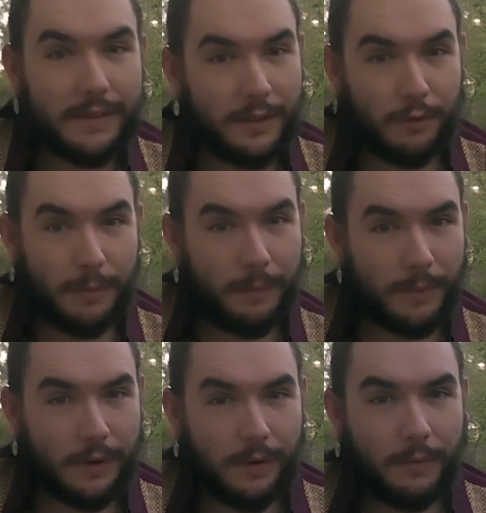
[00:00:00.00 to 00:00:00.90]
Because
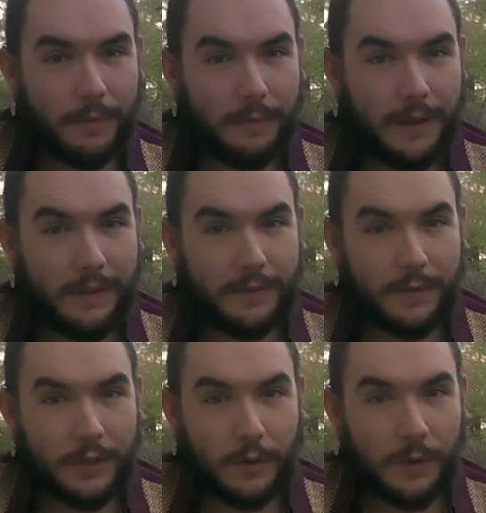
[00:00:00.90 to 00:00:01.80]
remember, in this
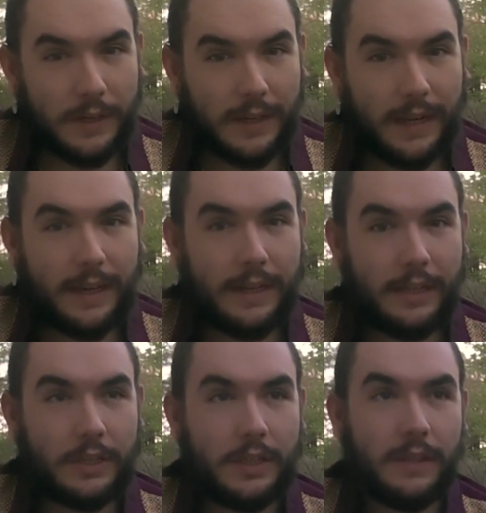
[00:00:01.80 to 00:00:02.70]
Victorian
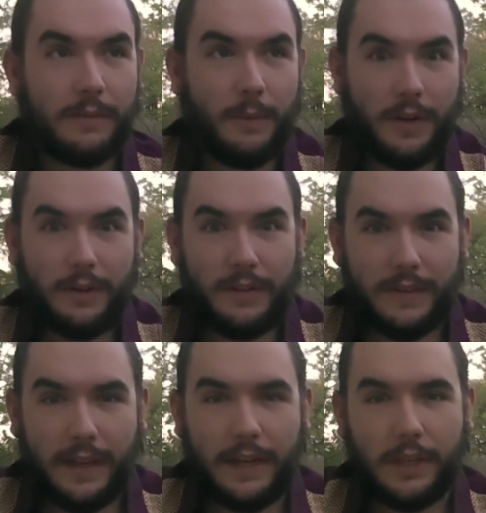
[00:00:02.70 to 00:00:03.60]
age, in this modernist
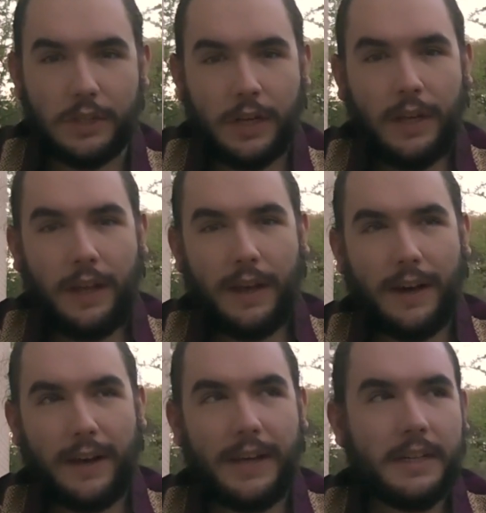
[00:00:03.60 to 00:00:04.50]
age,
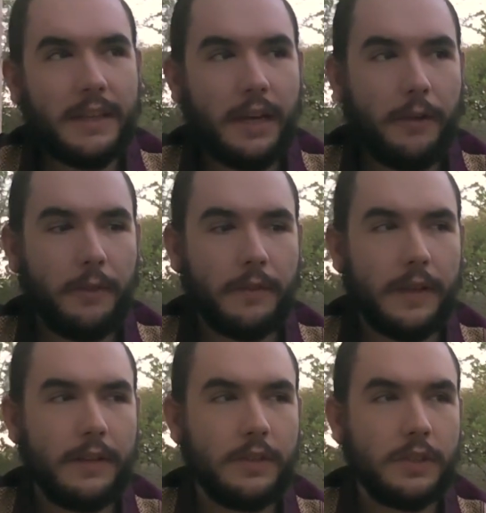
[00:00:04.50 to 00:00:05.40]
Anything other
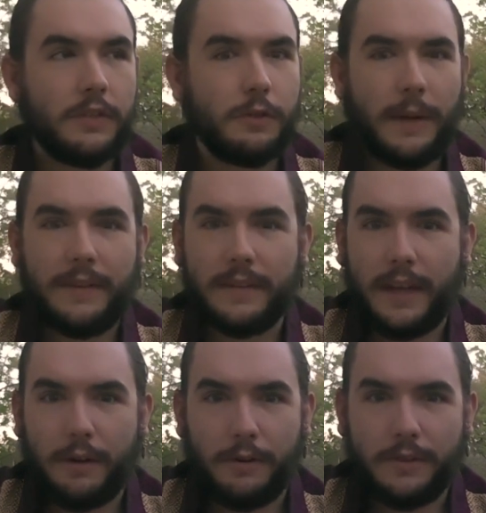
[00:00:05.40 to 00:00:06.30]
than just your basic
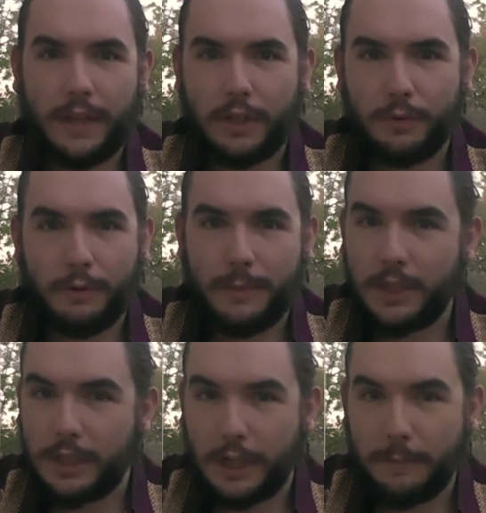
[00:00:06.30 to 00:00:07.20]
heterosexual
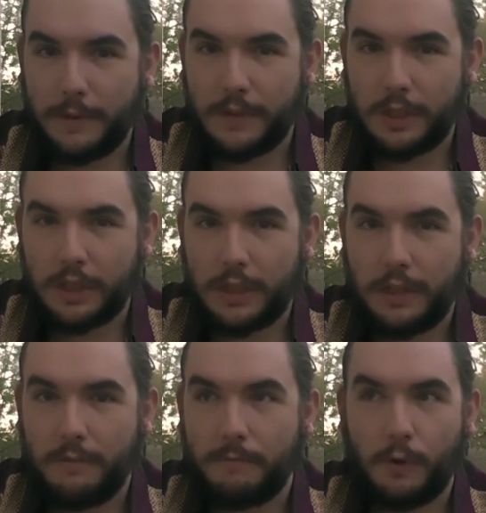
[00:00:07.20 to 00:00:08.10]
missionary
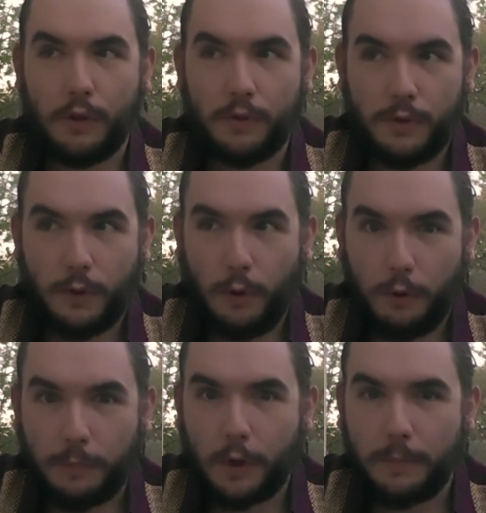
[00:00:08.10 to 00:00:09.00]
position for the
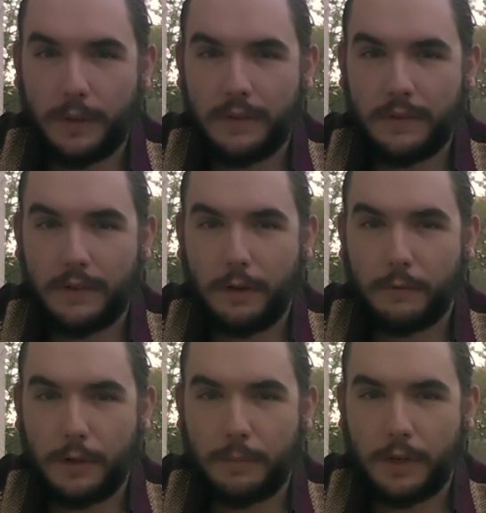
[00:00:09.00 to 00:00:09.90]
sole purpose of
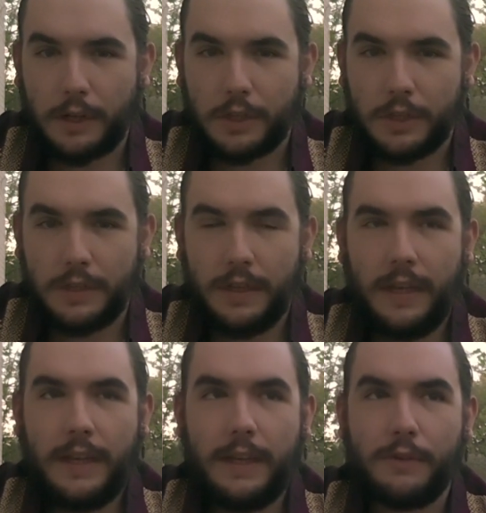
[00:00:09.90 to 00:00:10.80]
reproduction
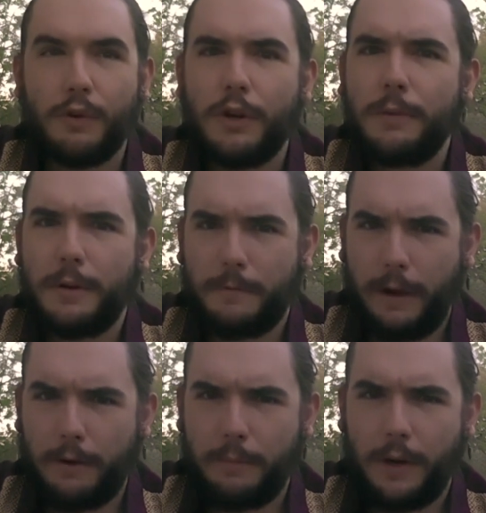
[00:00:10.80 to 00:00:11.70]
is going to be
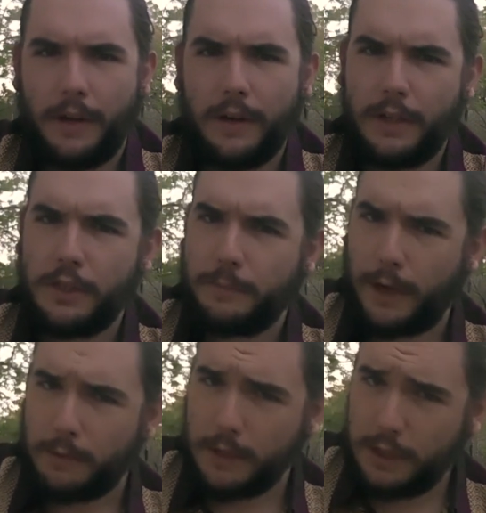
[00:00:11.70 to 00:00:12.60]
frowned upon, not just by
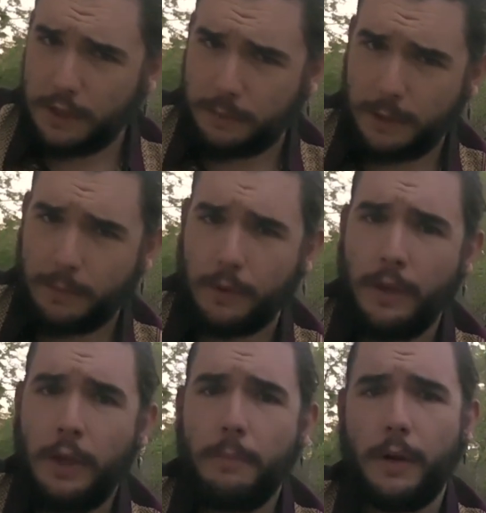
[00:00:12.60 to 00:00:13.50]
religious people,
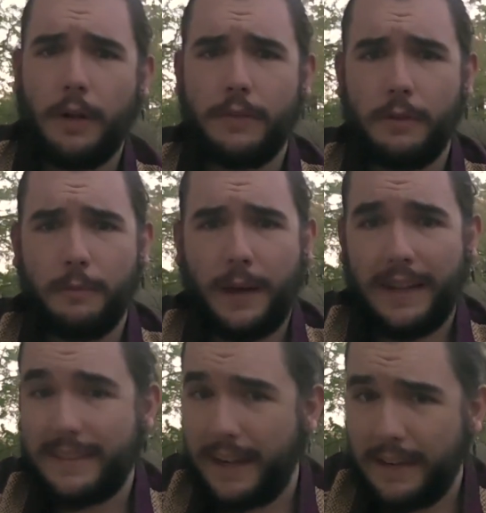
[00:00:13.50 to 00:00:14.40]
but also by
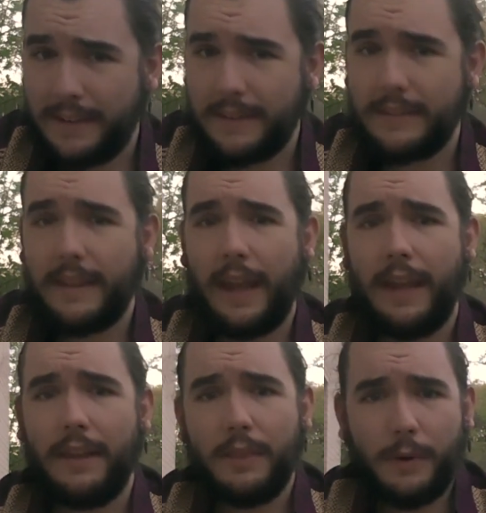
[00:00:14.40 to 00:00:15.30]
scientists
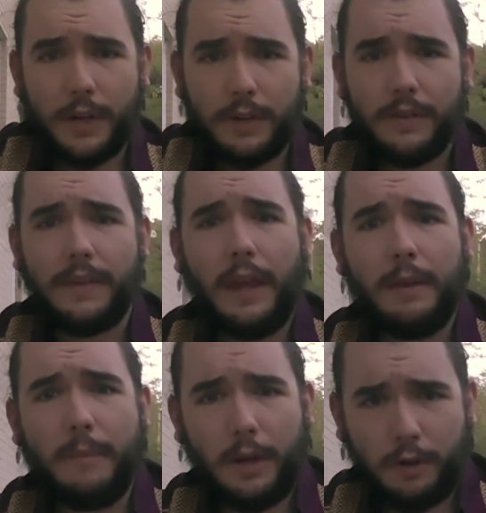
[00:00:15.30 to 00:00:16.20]
and lawyers
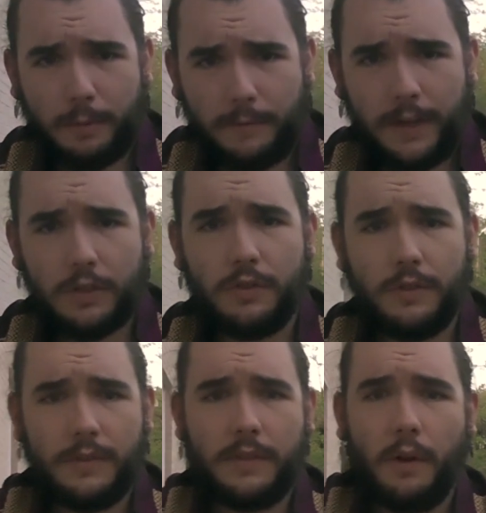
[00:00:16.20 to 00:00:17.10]
and medical
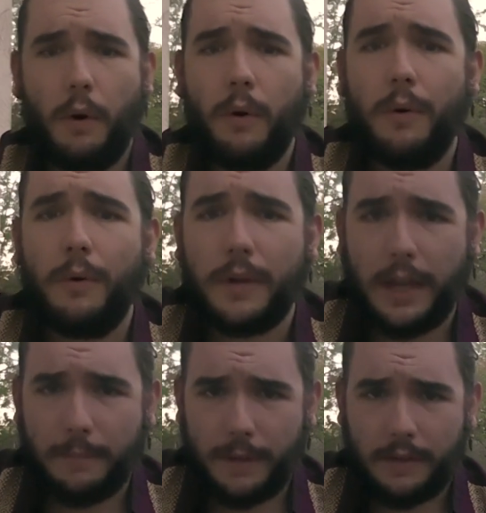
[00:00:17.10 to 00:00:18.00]
professionals, the whole
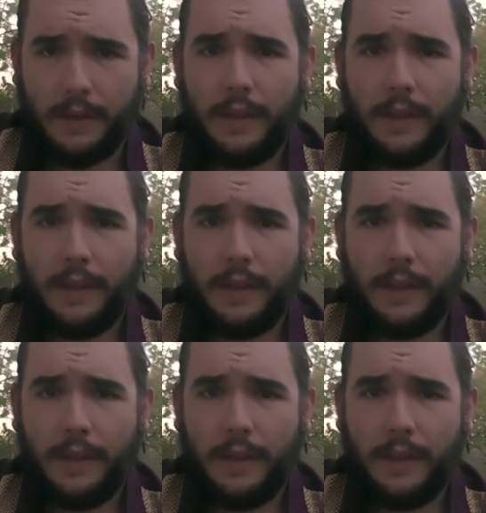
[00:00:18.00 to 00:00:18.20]
gambit.